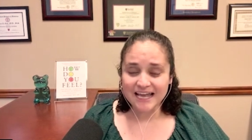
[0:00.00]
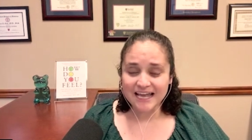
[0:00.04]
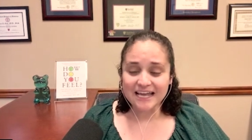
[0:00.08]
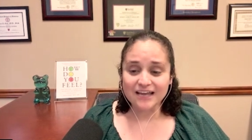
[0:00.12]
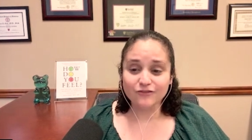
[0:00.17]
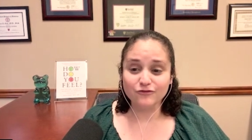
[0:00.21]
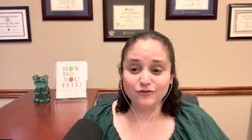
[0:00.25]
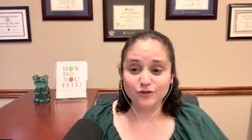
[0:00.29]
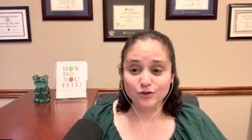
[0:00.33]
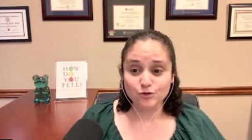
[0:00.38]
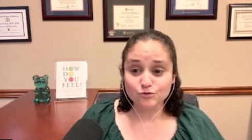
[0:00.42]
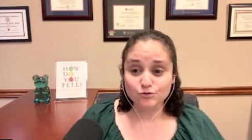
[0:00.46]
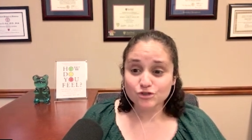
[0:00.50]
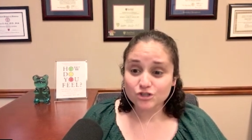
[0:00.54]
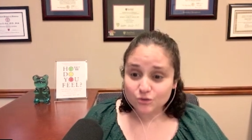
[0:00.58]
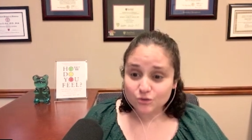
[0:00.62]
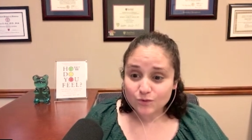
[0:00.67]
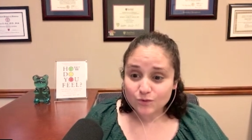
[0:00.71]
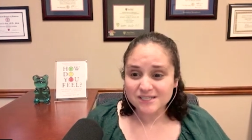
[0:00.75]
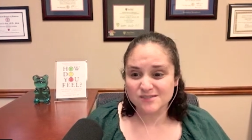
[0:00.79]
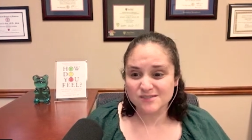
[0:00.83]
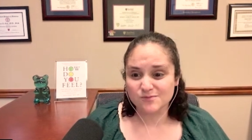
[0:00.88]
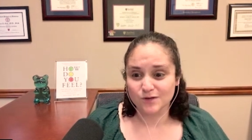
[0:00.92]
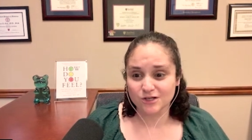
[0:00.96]
If you
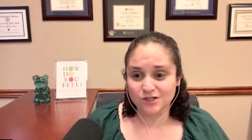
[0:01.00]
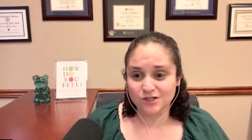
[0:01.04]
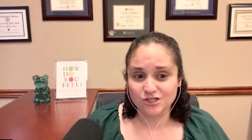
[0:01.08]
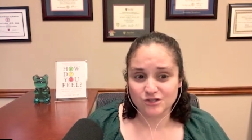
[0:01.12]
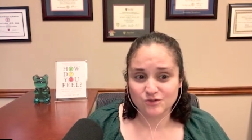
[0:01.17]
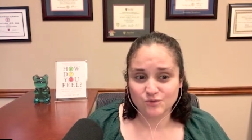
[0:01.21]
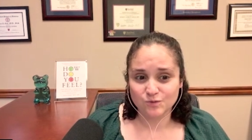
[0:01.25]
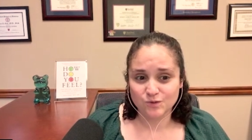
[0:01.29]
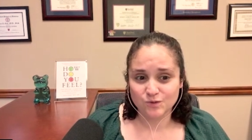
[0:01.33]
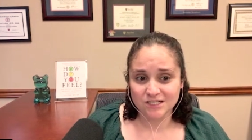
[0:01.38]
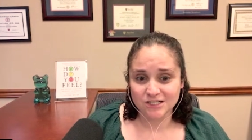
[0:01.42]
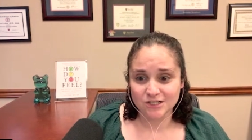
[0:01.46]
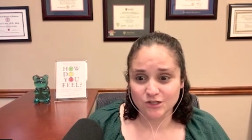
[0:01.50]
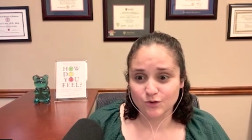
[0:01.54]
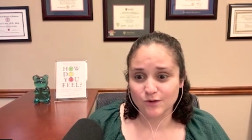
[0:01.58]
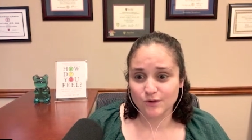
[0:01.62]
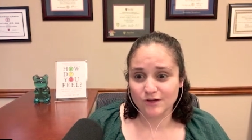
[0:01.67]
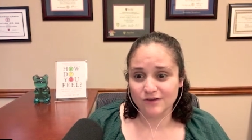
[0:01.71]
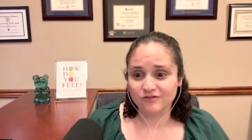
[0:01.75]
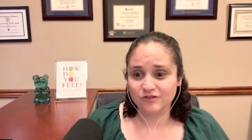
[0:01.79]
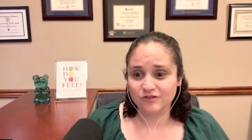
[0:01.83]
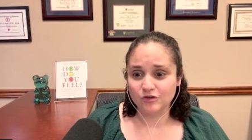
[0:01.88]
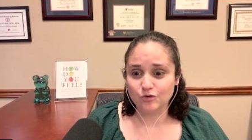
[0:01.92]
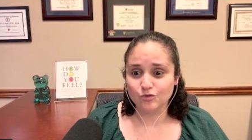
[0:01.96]
do as much as we do,
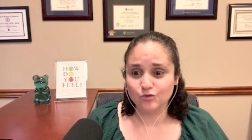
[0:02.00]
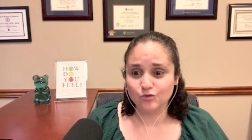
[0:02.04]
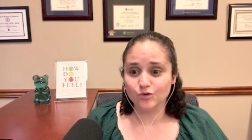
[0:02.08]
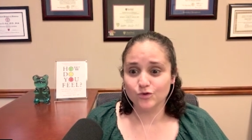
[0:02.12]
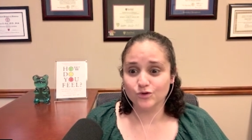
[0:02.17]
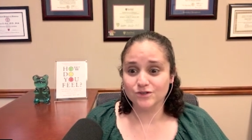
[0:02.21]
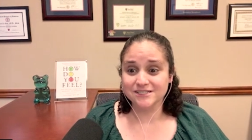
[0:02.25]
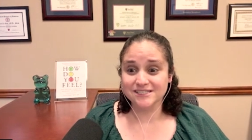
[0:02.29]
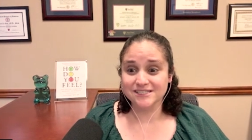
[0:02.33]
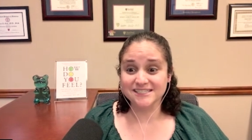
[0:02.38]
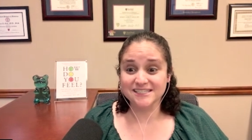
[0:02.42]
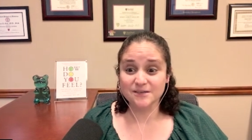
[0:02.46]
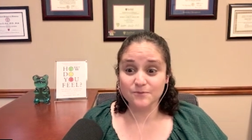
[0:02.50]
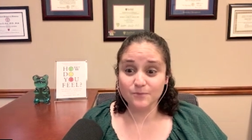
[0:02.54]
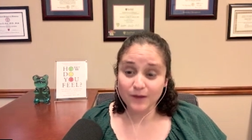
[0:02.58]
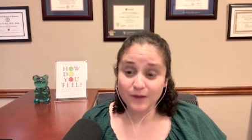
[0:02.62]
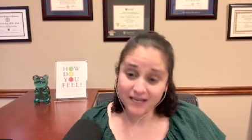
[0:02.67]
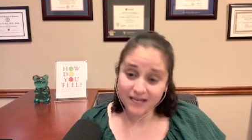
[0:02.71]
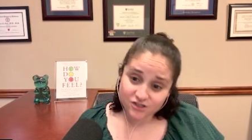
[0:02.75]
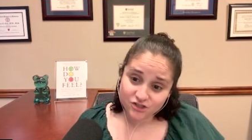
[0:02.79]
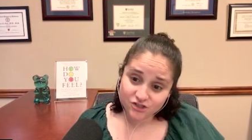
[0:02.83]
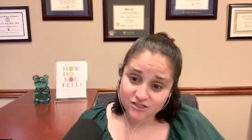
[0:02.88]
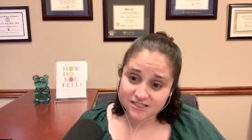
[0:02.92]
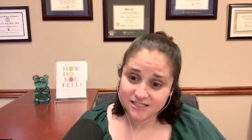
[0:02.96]
if you see
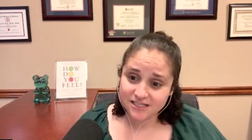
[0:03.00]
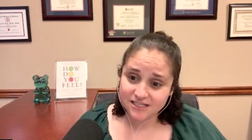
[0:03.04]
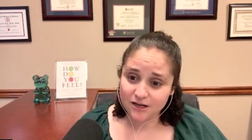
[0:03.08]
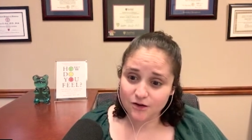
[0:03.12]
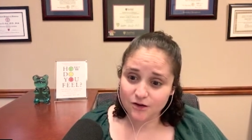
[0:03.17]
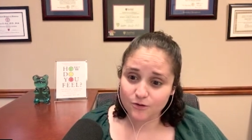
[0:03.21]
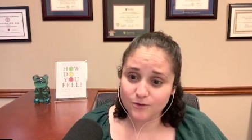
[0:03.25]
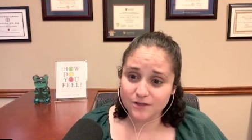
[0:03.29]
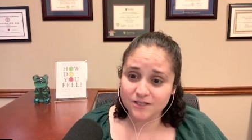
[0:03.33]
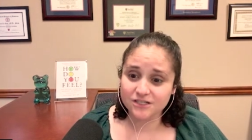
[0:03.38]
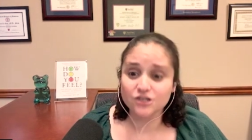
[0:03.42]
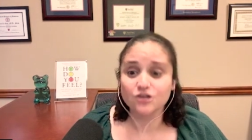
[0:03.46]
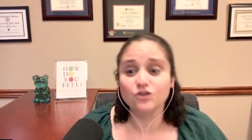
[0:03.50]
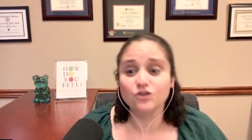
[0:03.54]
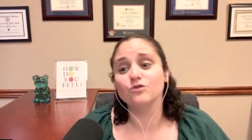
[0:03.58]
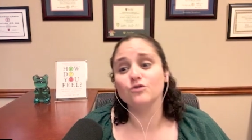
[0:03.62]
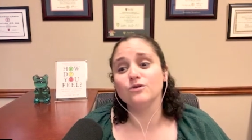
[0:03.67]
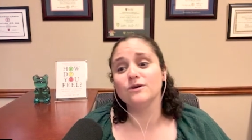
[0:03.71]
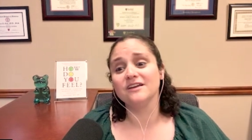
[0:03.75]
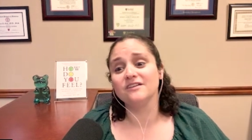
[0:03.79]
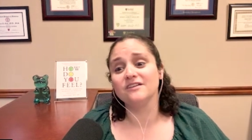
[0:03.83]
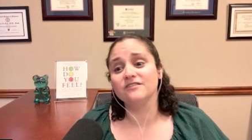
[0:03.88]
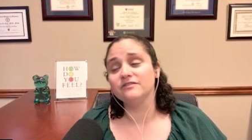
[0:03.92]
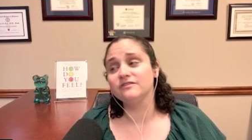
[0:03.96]
patients like we do,
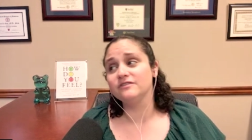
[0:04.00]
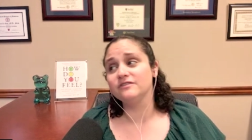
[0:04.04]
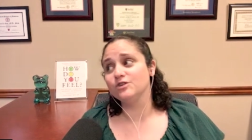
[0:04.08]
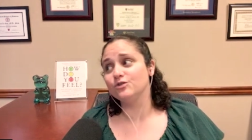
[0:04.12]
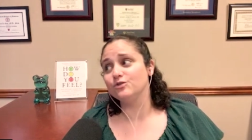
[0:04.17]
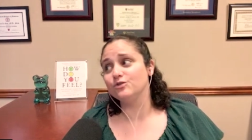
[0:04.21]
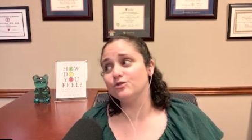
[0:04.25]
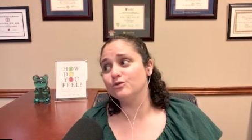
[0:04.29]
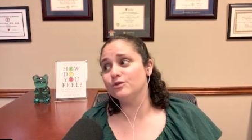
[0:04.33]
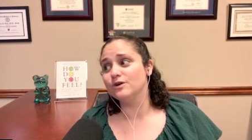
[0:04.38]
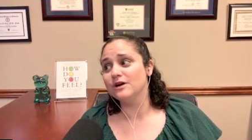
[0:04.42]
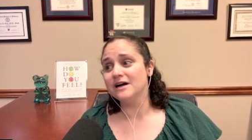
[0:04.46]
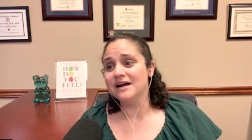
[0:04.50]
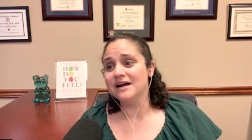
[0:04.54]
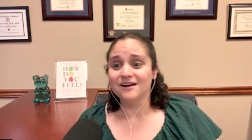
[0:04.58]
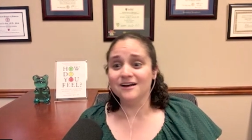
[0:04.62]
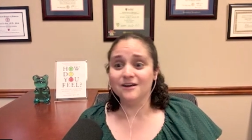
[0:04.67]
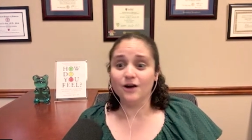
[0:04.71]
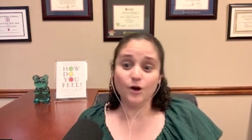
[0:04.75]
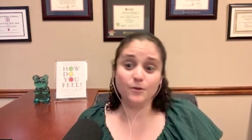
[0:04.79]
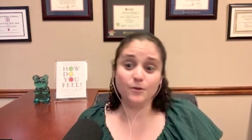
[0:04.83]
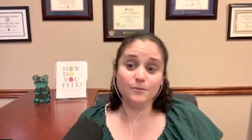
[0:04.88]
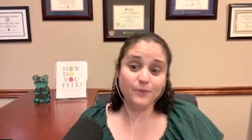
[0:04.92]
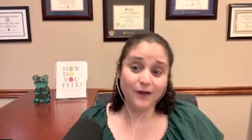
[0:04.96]
if you
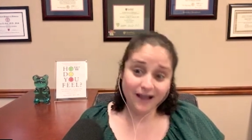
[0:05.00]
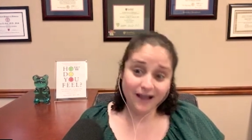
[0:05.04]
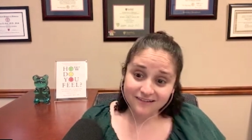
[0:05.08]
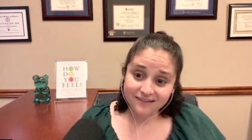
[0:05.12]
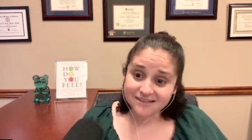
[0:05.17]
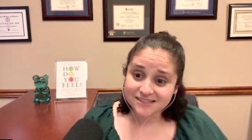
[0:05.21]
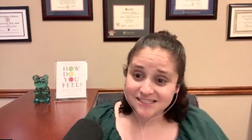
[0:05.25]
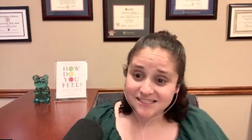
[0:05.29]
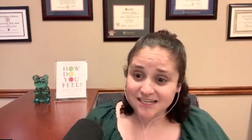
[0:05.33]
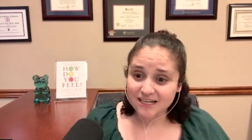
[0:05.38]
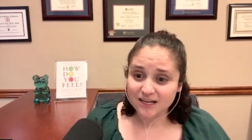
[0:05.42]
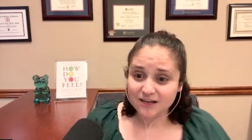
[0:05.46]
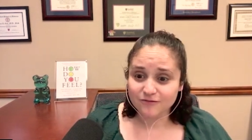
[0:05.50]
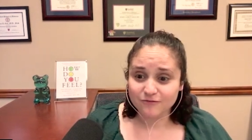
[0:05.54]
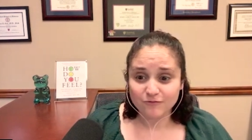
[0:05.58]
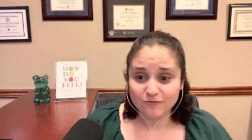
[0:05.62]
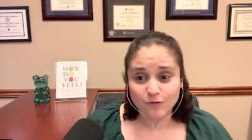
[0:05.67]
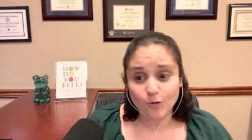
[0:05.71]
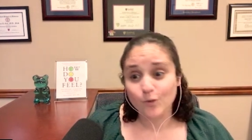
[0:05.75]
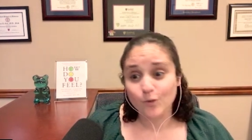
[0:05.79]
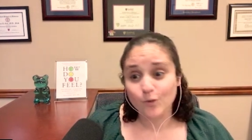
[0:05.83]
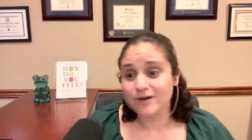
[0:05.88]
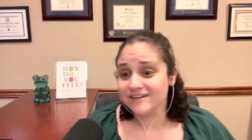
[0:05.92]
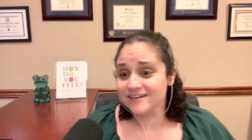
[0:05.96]
are balancing
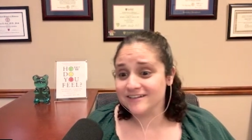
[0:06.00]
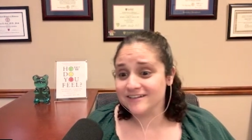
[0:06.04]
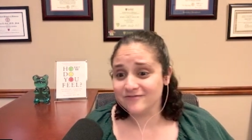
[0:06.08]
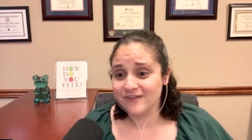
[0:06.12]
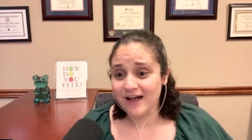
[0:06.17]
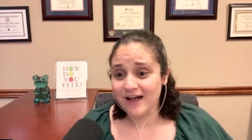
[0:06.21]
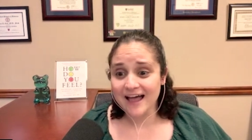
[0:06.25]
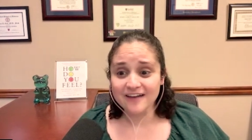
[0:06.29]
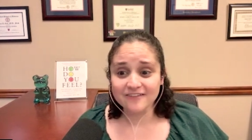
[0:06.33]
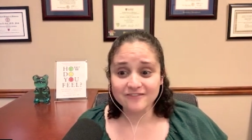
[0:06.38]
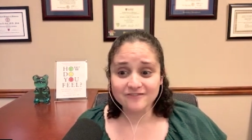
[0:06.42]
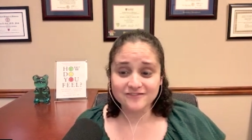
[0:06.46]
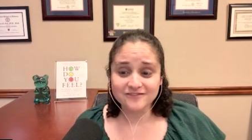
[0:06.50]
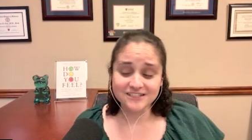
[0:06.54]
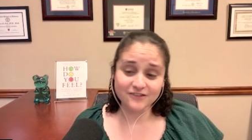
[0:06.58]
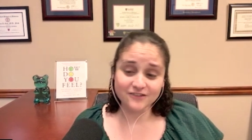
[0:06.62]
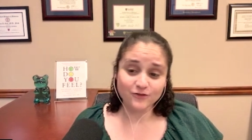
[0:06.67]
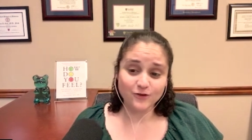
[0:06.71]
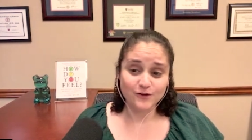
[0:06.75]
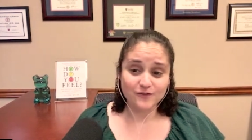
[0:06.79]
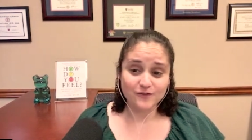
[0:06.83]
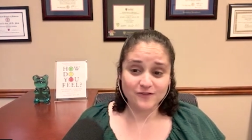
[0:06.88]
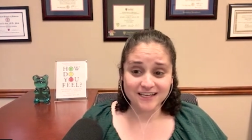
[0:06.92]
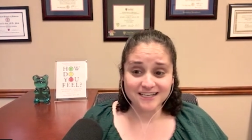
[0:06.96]
45
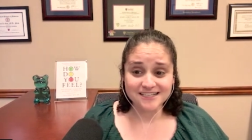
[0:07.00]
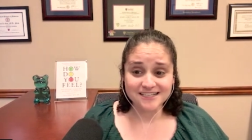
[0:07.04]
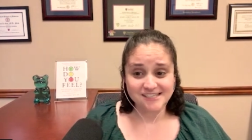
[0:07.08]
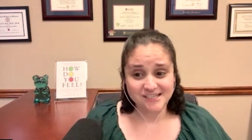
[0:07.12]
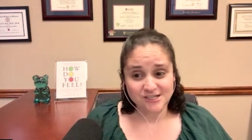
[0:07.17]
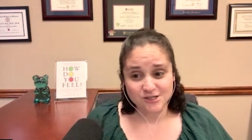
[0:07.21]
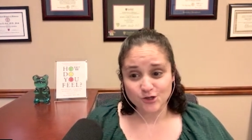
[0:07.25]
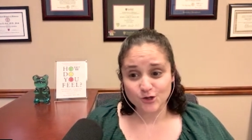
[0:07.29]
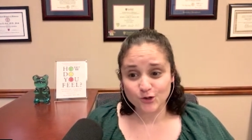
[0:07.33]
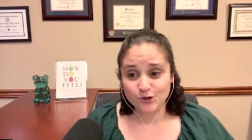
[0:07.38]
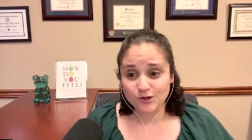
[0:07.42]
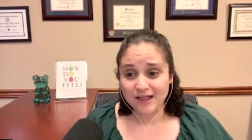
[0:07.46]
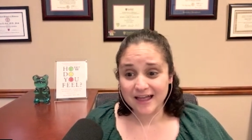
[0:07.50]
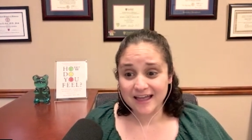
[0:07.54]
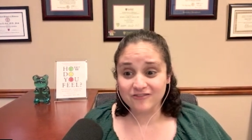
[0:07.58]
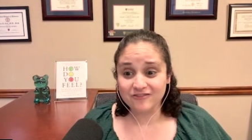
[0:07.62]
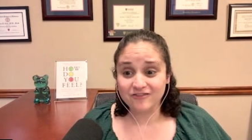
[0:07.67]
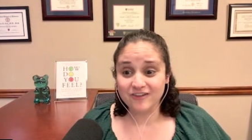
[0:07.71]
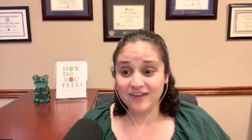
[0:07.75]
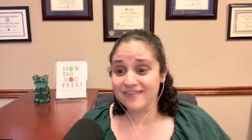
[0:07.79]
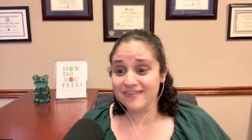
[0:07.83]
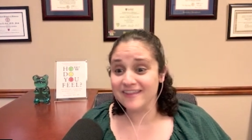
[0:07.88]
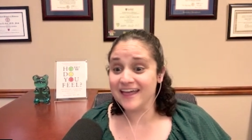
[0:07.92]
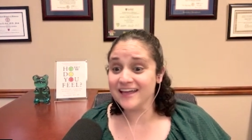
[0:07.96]
different things in your life
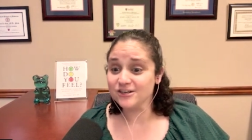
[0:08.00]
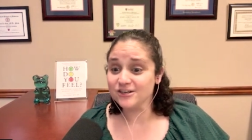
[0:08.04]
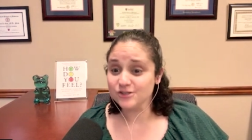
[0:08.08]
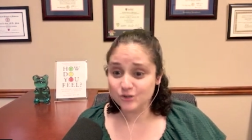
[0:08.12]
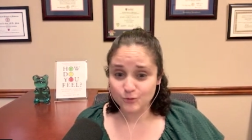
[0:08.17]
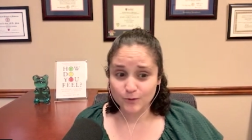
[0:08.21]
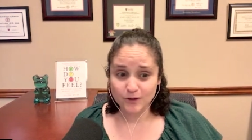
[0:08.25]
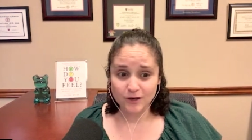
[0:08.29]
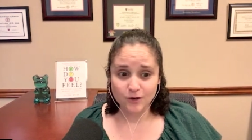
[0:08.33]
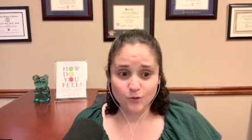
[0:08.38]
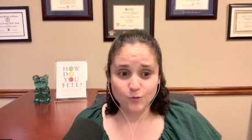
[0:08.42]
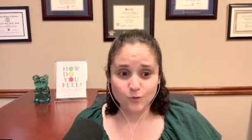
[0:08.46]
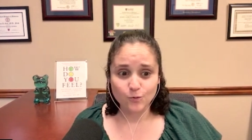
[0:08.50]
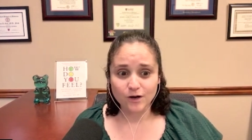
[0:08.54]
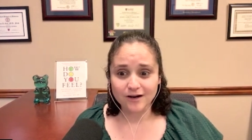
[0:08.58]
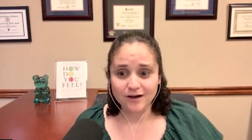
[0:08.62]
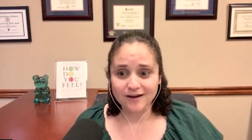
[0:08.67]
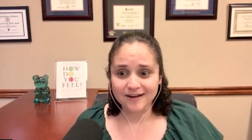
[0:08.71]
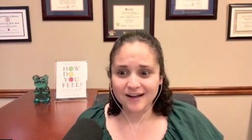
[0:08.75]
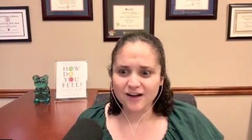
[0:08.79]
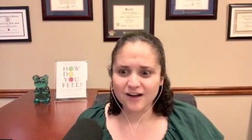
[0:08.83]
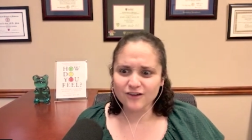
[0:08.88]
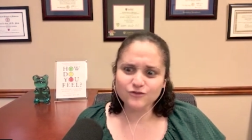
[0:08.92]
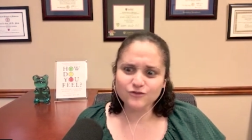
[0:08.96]
and then doing
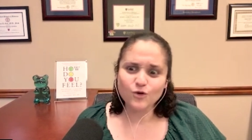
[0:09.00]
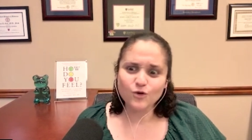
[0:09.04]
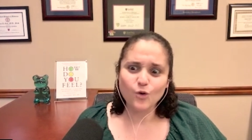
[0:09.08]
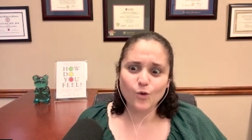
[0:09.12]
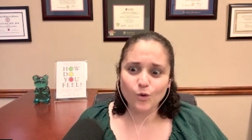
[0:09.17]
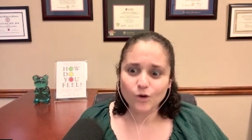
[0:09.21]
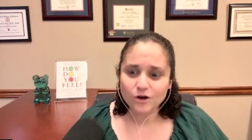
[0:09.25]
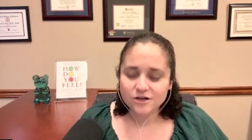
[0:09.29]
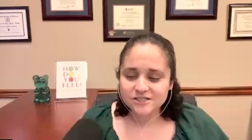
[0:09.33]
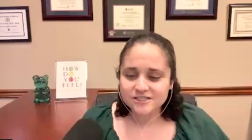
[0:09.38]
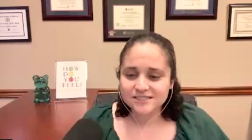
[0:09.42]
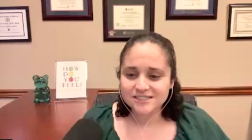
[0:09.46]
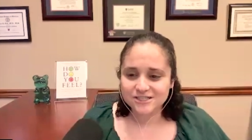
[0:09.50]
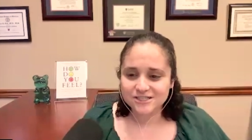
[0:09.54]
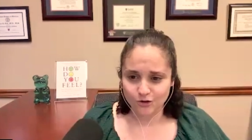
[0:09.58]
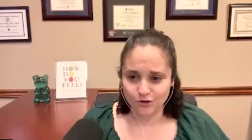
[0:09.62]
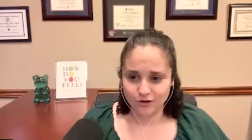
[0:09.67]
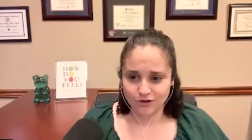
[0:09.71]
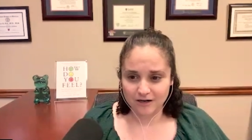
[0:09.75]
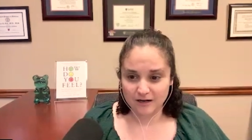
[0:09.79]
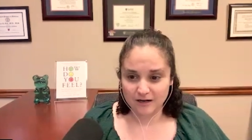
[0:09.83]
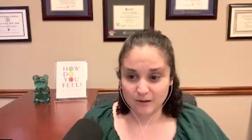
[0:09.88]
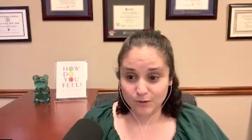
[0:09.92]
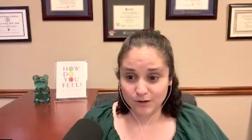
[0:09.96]
work, of course you're
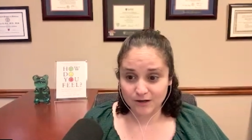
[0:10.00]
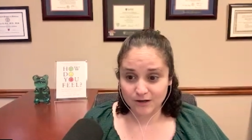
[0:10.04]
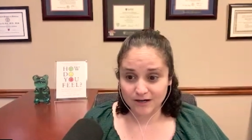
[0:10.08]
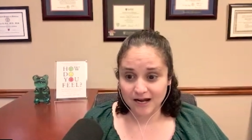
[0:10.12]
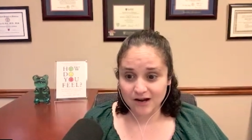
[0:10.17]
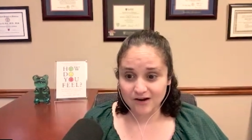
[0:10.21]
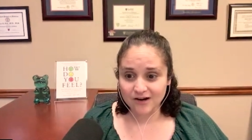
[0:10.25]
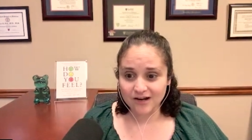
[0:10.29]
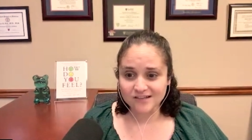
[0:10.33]
going to burn out.